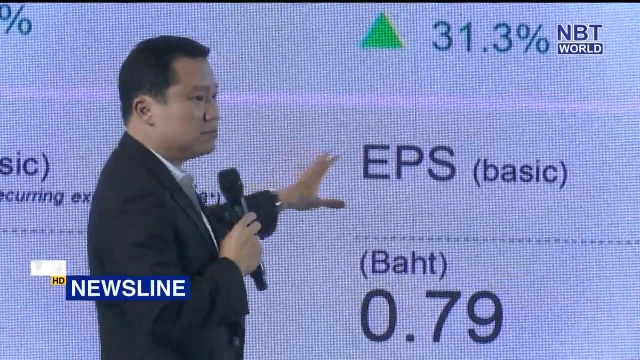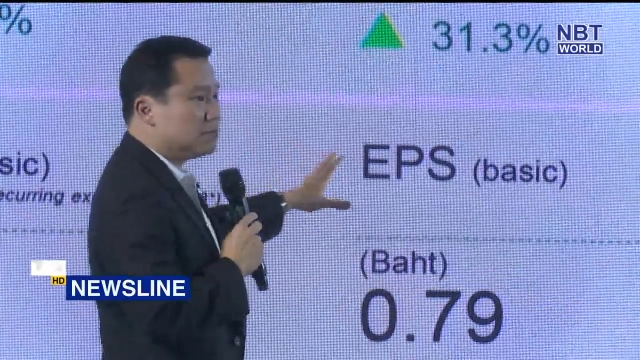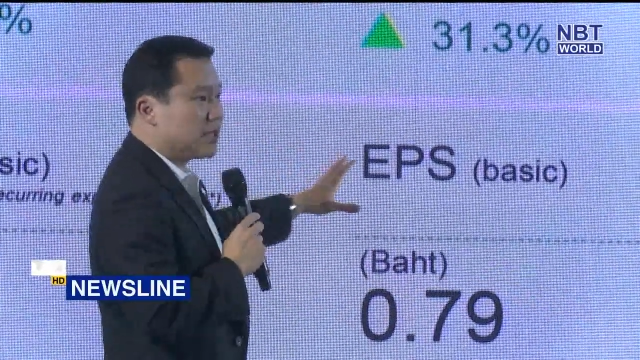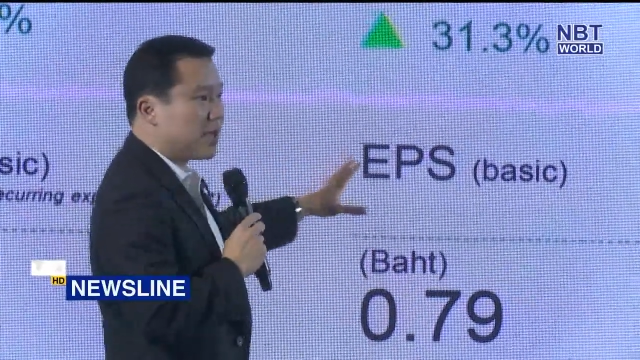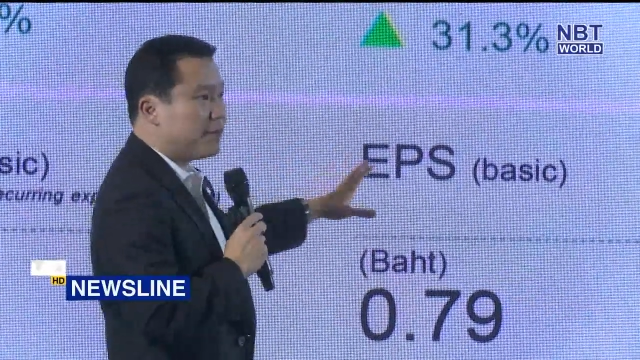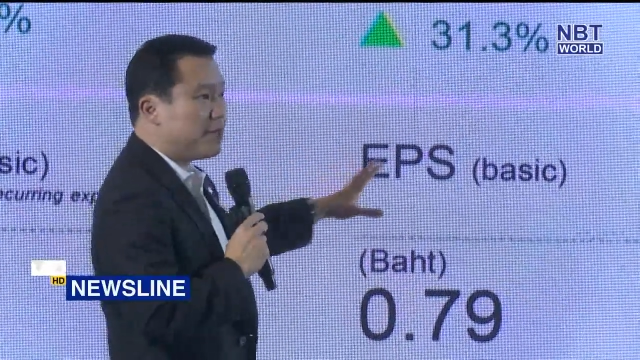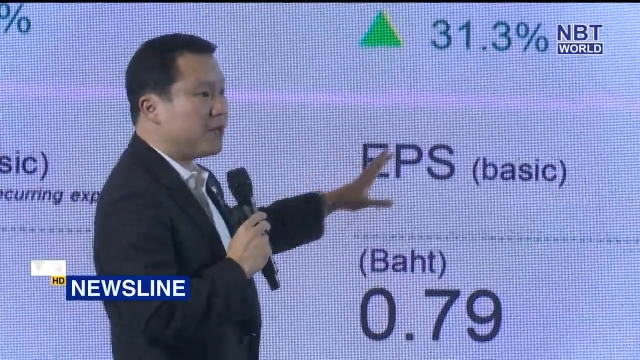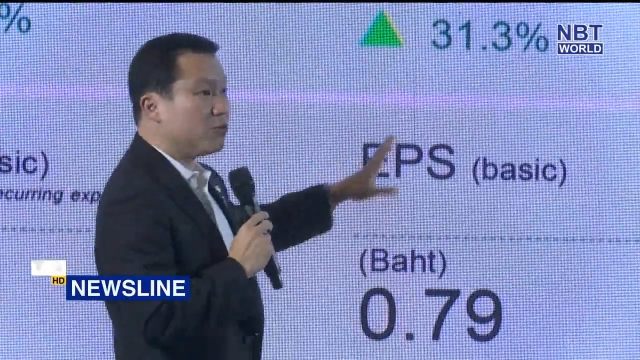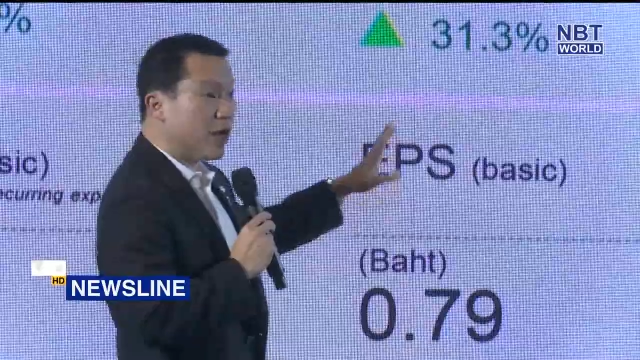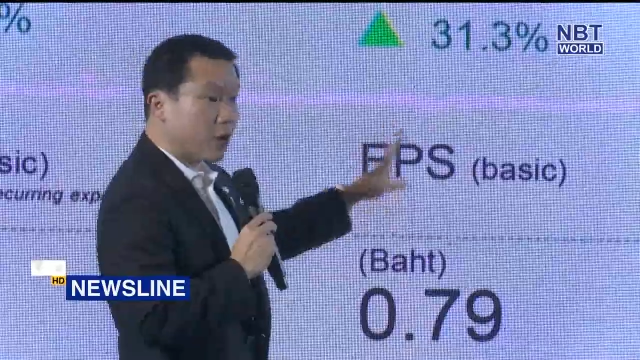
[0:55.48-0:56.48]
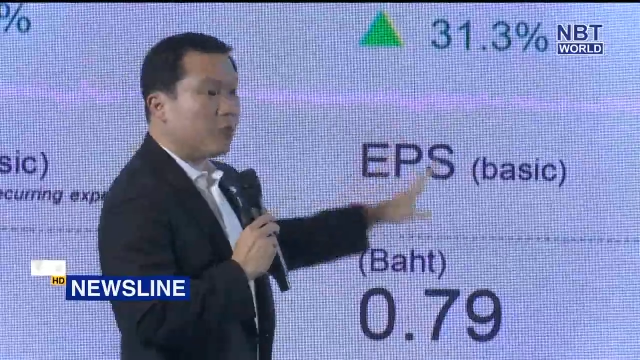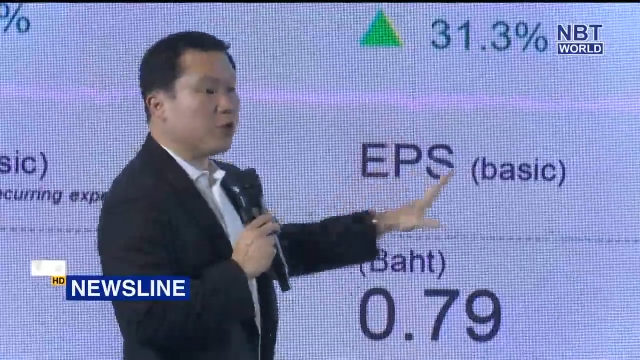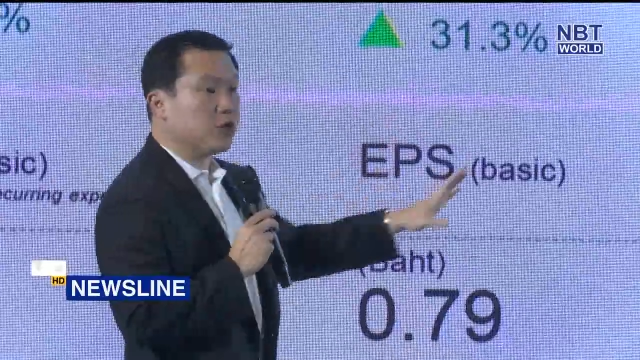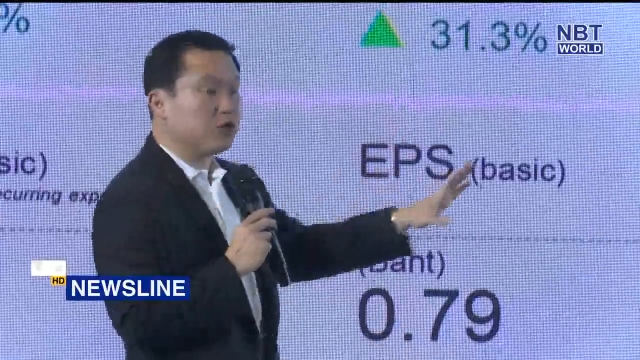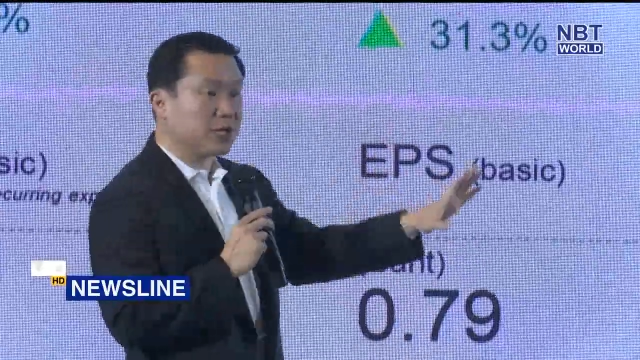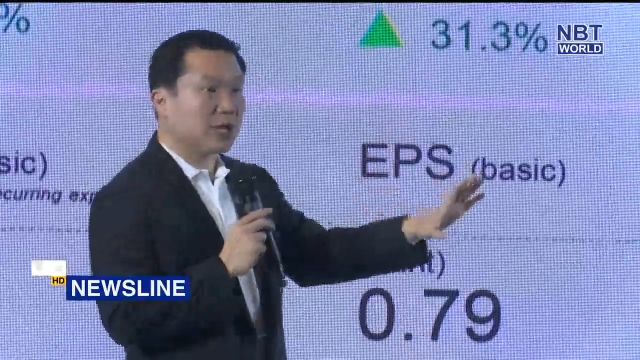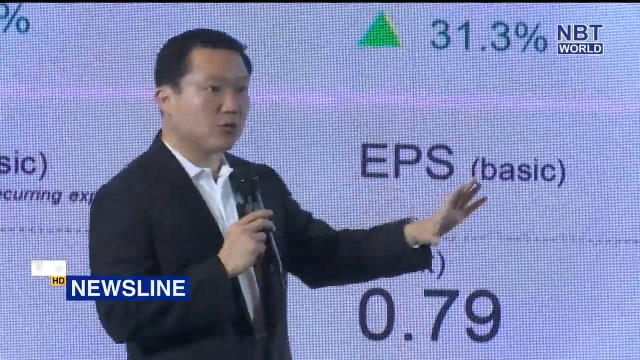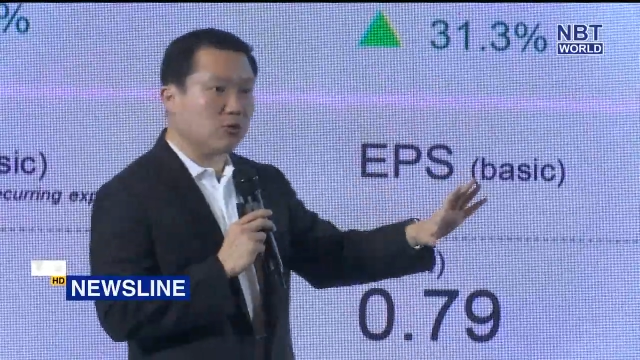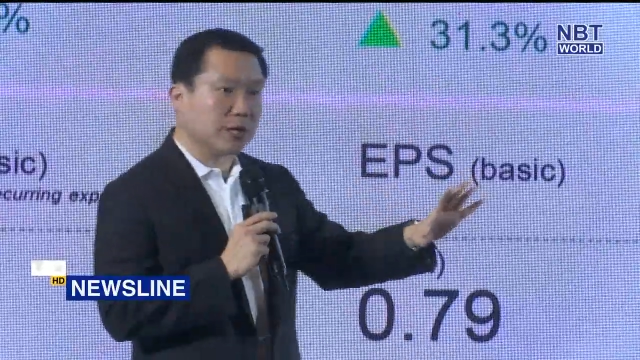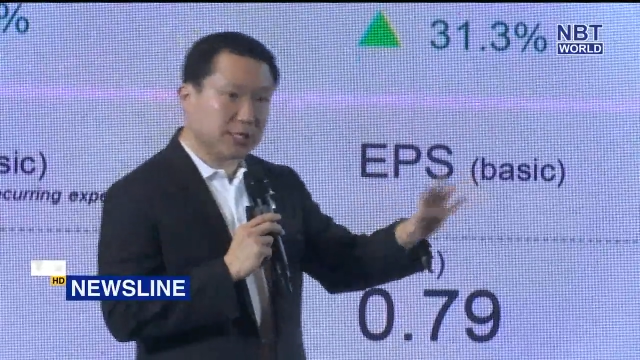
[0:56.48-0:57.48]
and ASEAN Plus 9
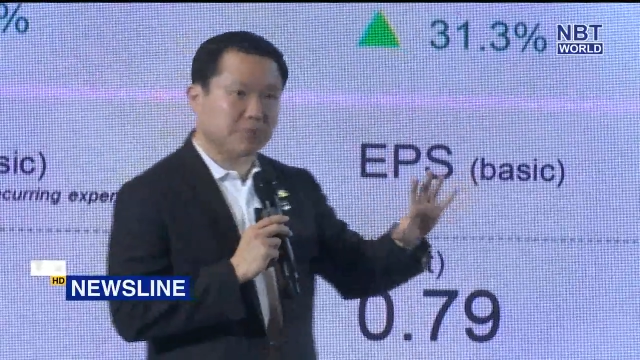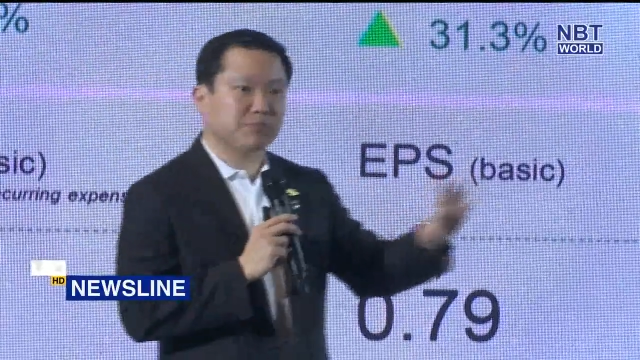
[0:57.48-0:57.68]
markets